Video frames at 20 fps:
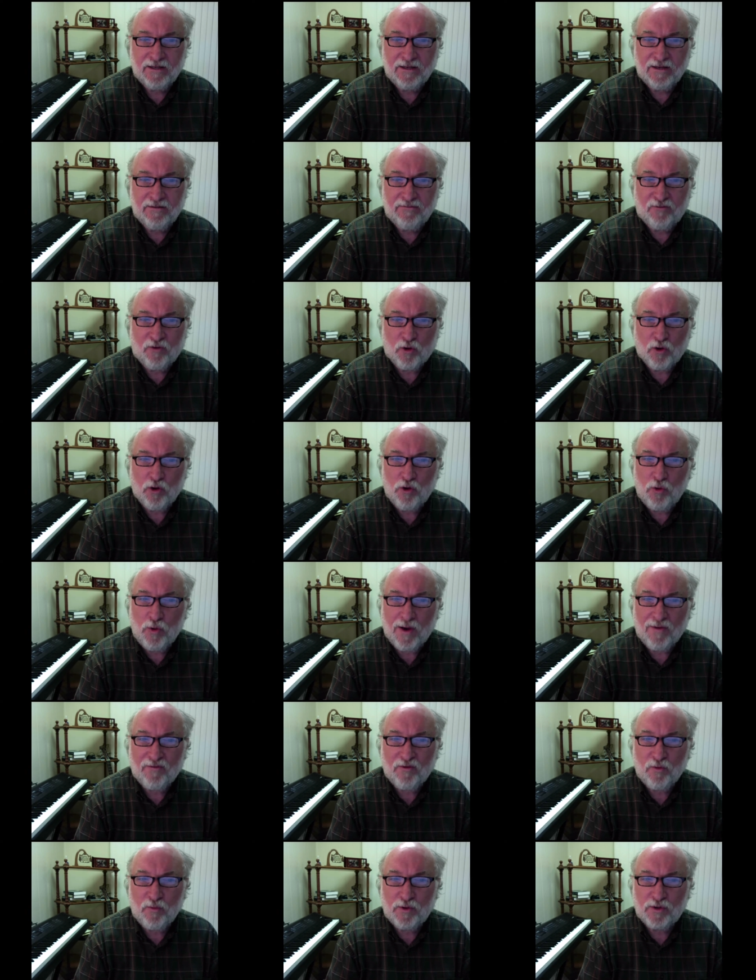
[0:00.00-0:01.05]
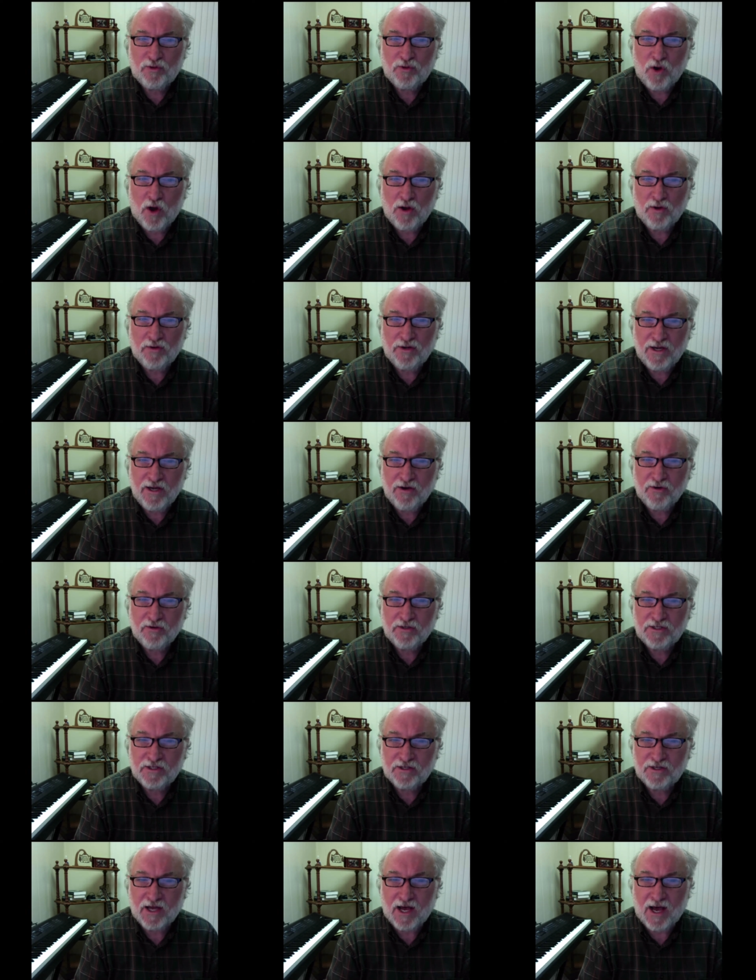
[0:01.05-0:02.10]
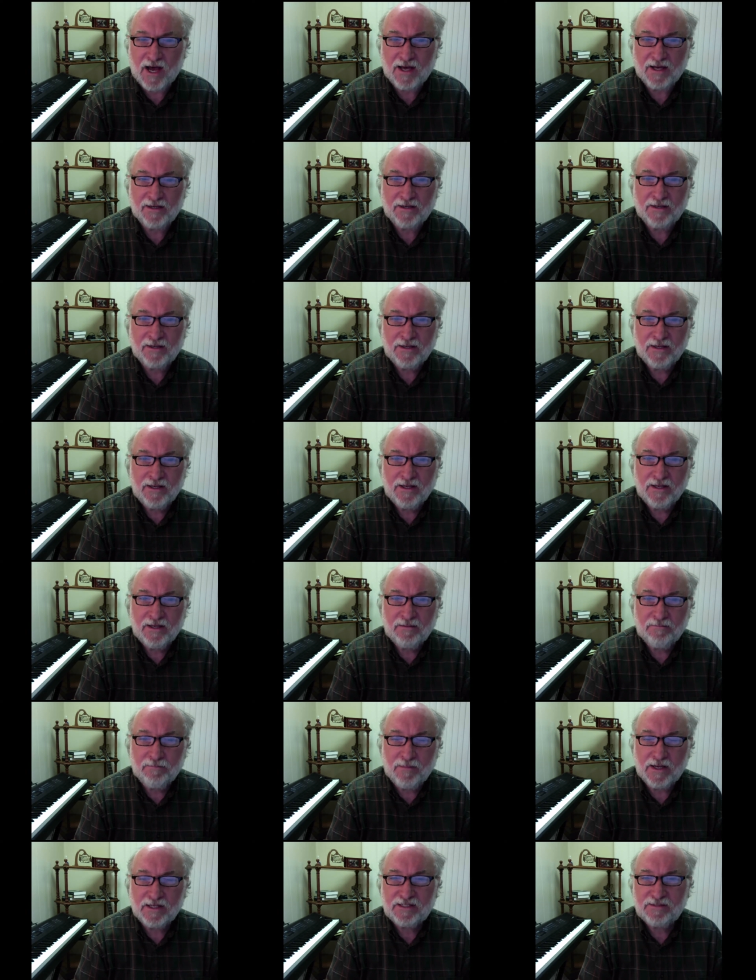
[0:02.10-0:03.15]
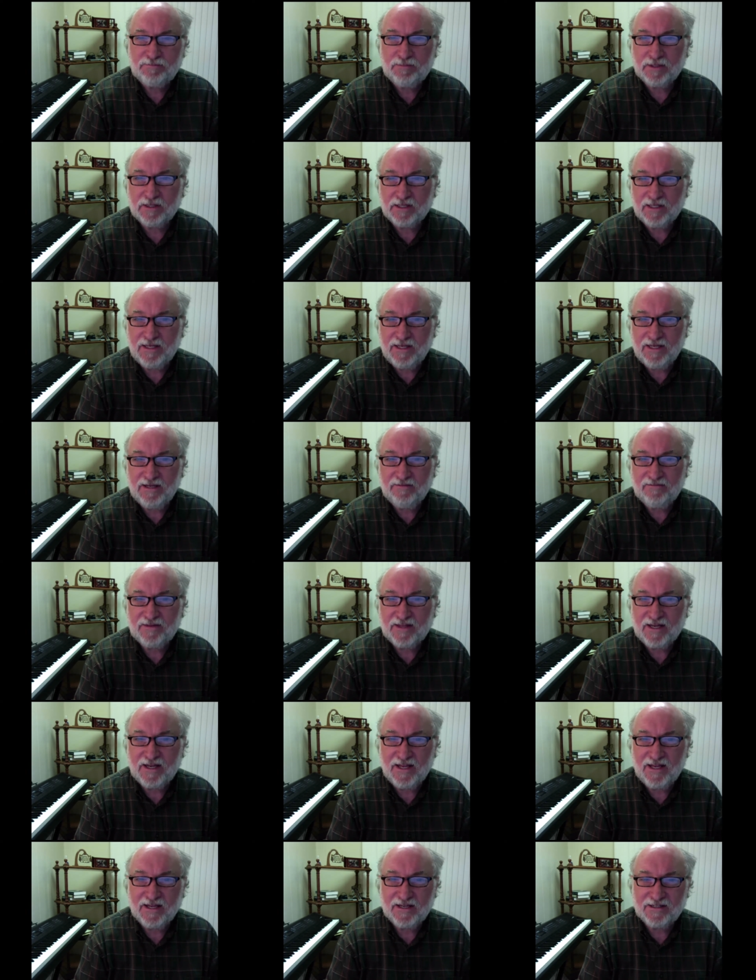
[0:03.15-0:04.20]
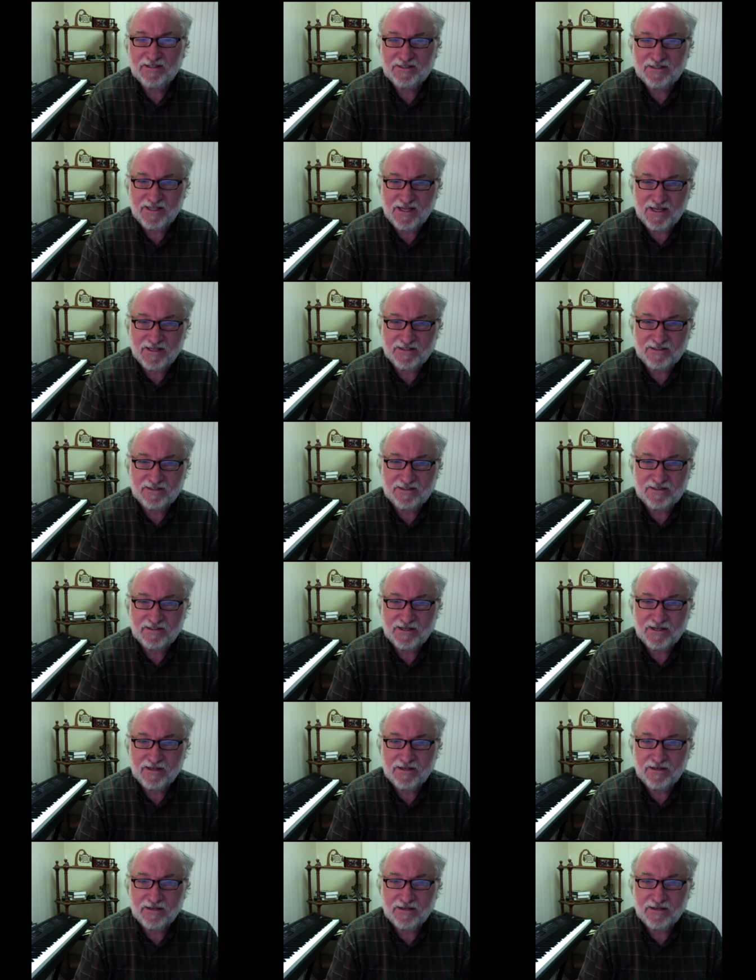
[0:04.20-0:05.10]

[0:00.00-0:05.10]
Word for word: For whoever would draw near to God must believe that he exists